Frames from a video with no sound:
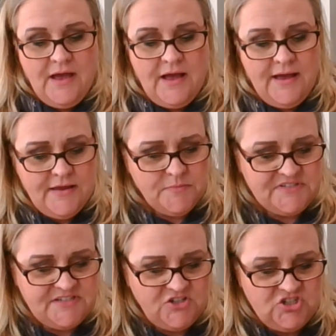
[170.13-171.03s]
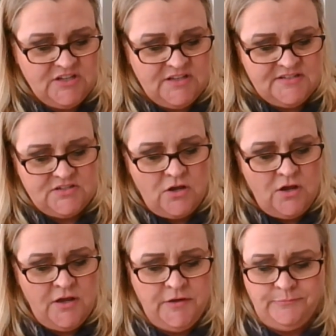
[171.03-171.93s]
I am stitching this
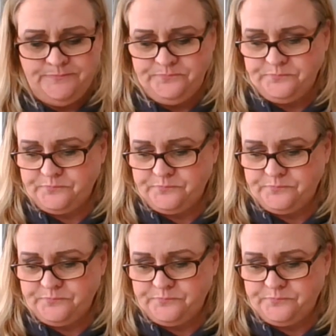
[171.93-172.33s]
on